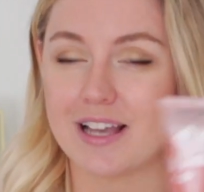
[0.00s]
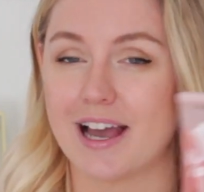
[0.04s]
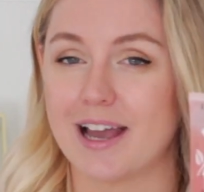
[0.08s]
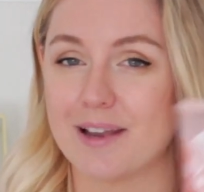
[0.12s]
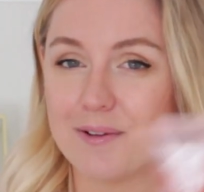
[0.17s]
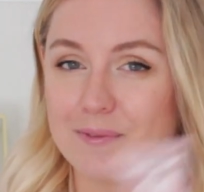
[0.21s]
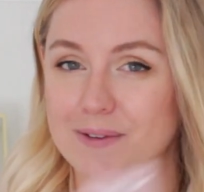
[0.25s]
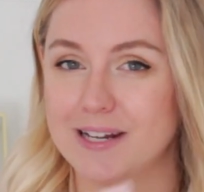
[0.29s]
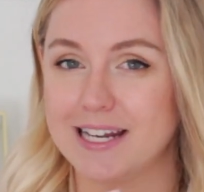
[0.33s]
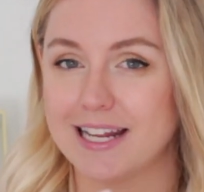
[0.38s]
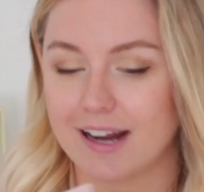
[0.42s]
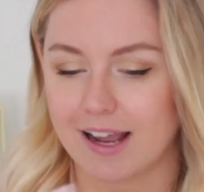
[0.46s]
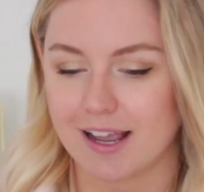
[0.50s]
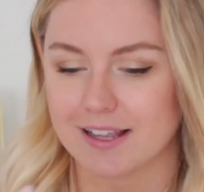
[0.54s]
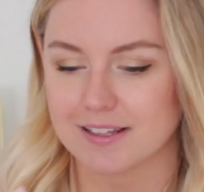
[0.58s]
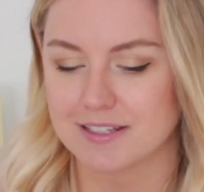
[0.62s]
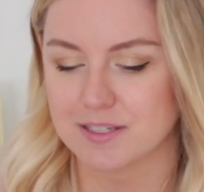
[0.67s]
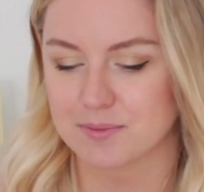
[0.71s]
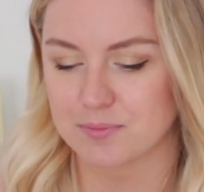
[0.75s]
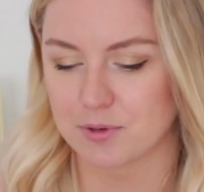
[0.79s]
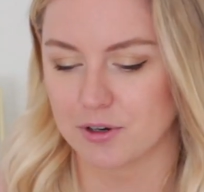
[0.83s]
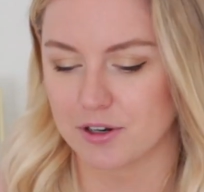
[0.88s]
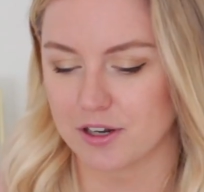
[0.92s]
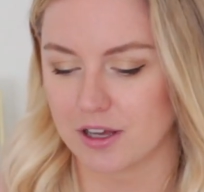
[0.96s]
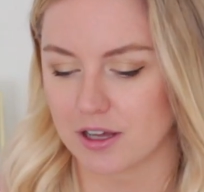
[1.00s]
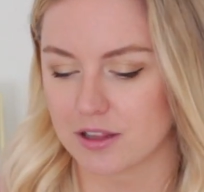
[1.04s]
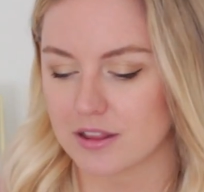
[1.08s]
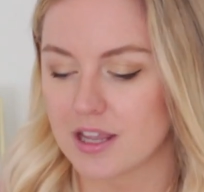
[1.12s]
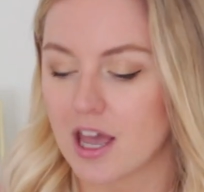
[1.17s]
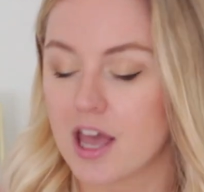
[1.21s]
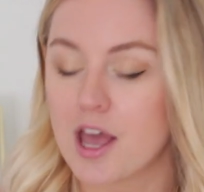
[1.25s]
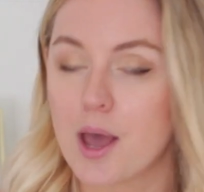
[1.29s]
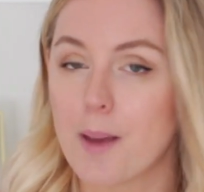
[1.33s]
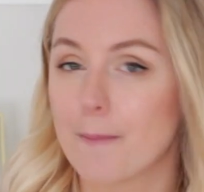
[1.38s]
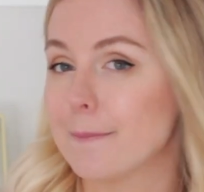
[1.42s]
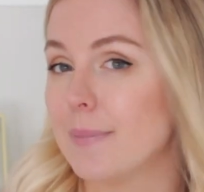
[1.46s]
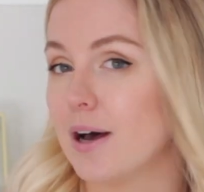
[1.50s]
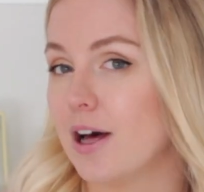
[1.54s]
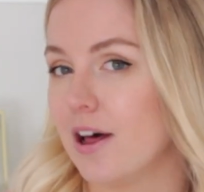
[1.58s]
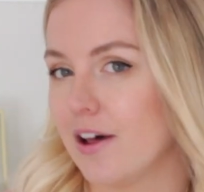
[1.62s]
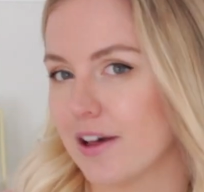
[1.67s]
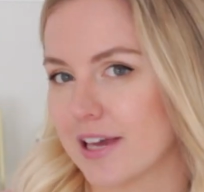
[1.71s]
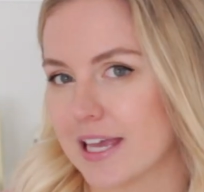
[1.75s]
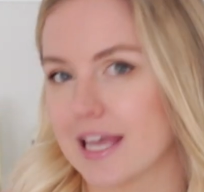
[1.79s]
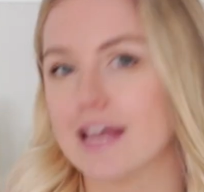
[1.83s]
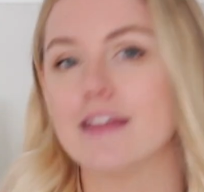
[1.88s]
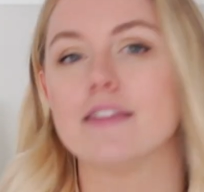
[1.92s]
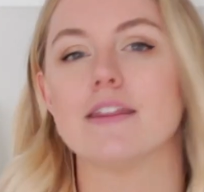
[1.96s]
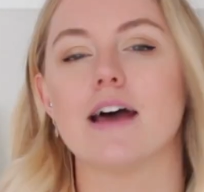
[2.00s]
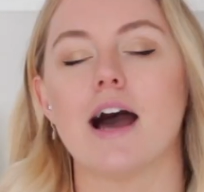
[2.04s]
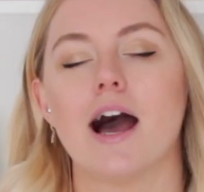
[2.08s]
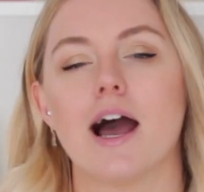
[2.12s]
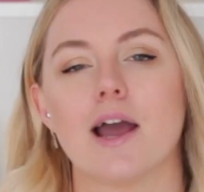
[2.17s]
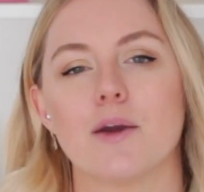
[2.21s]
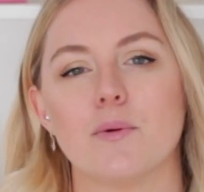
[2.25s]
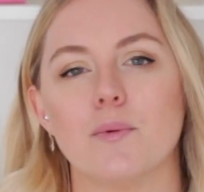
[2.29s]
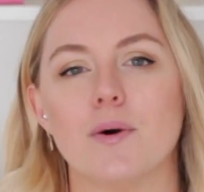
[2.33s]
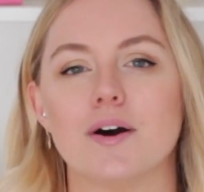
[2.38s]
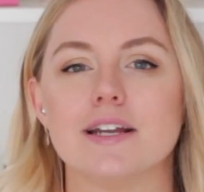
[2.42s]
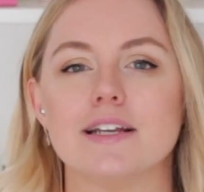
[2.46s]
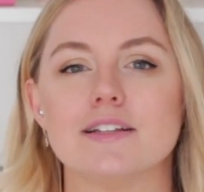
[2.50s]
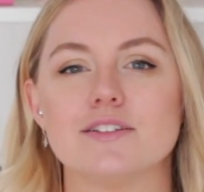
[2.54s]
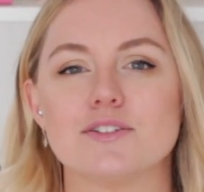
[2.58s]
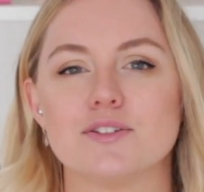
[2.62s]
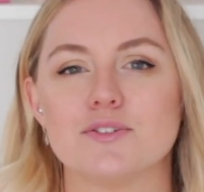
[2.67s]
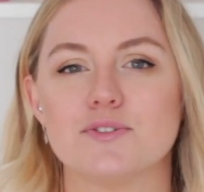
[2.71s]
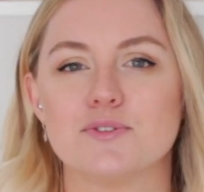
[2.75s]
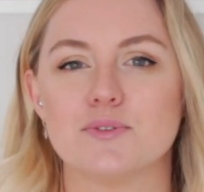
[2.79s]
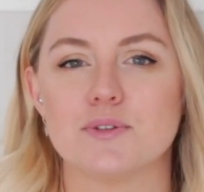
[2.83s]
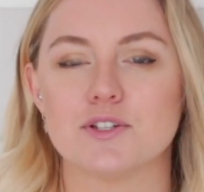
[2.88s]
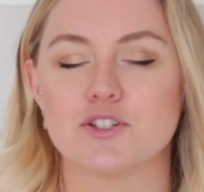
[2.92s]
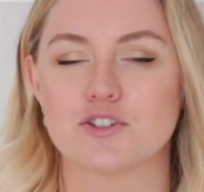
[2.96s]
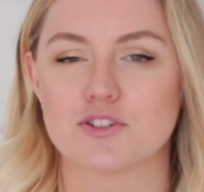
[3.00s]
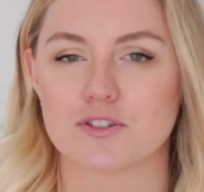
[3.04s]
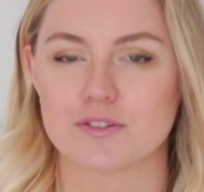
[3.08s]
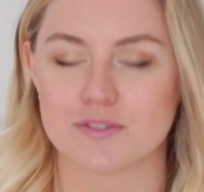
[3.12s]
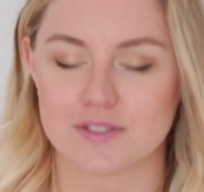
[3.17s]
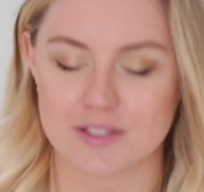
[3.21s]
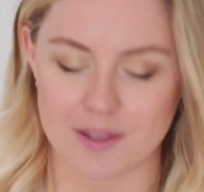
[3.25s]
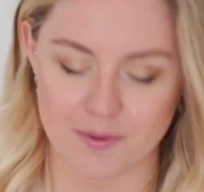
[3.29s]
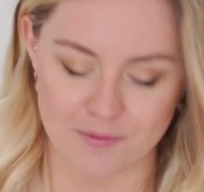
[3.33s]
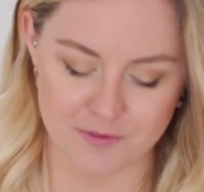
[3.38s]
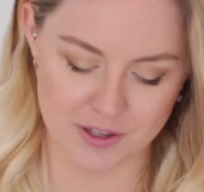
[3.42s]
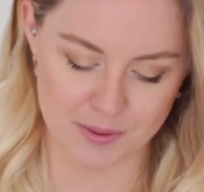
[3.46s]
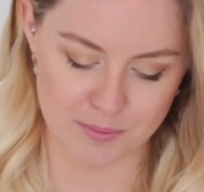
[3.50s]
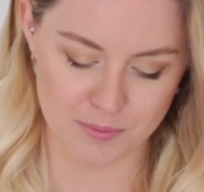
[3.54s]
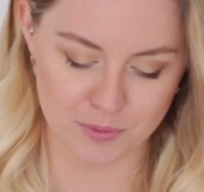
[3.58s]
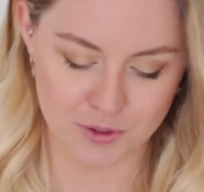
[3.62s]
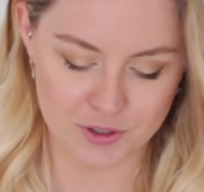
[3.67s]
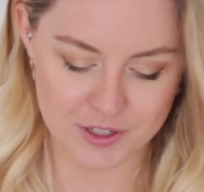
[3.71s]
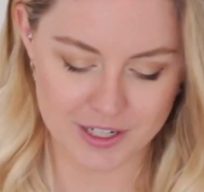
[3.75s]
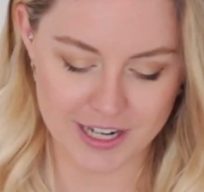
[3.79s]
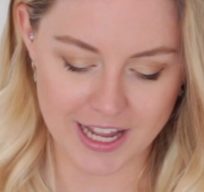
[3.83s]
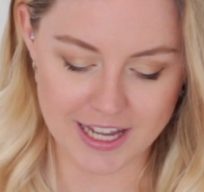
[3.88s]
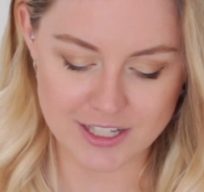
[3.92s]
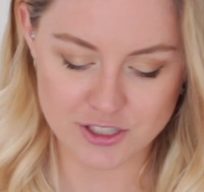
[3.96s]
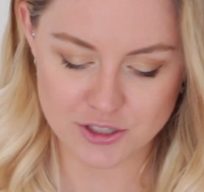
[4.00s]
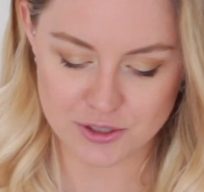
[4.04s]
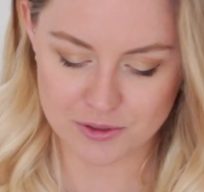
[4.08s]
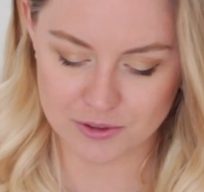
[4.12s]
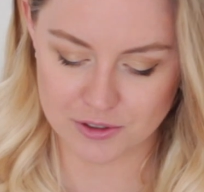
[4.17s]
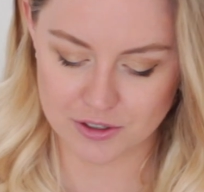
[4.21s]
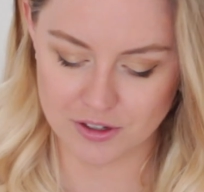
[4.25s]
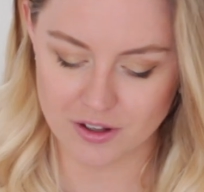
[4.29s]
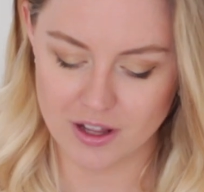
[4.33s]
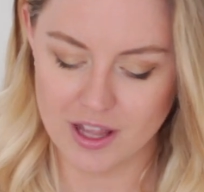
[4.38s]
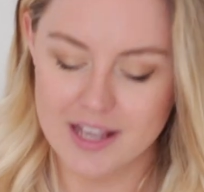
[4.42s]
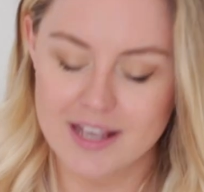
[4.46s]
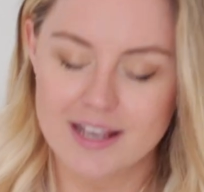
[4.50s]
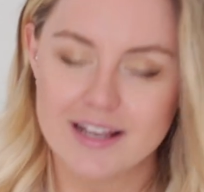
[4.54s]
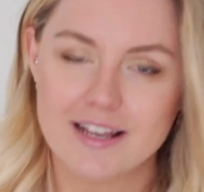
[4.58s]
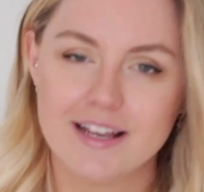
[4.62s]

I really like this product, but again, I wanted to switch to something more natural,